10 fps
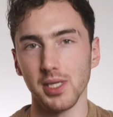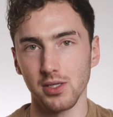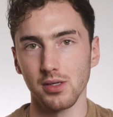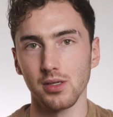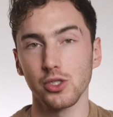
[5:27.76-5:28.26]

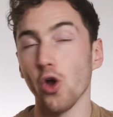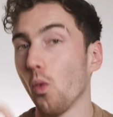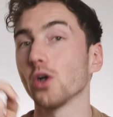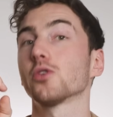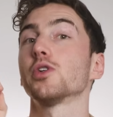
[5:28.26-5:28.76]
meters.
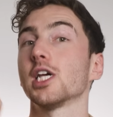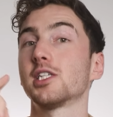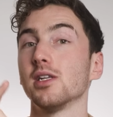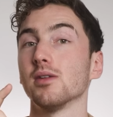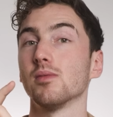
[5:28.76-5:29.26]
Not water
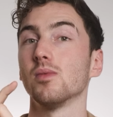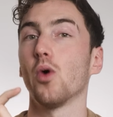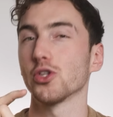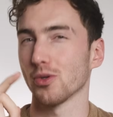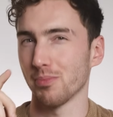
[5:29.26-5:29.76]
resistant,
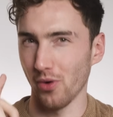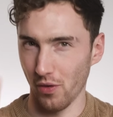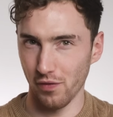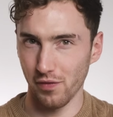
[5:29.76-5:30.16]
waterproof.